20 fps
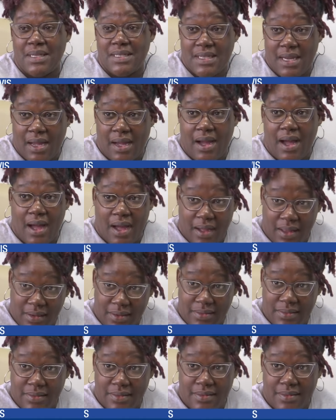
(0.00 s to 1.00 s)
my child
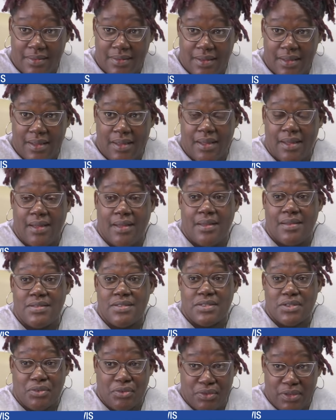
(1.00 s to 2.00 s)
holler
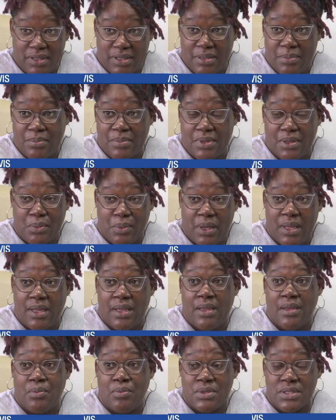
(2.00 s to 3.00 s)
scream, the
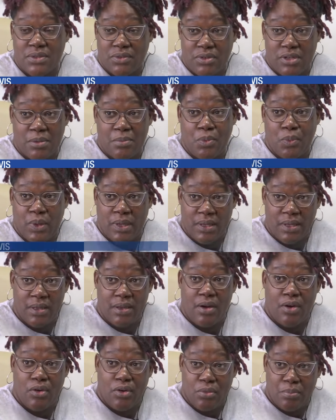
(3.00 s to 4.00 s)
way he was screaming when
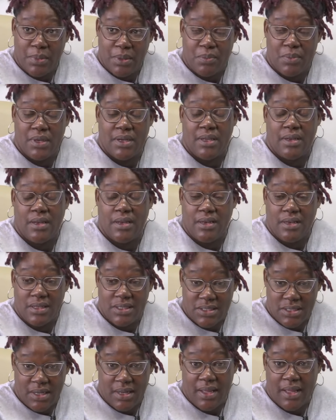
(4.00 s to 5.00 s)
he called me when it
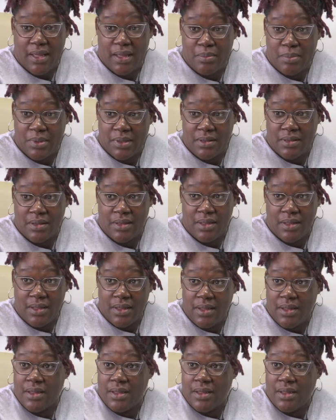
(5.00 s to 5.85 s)
initially happened,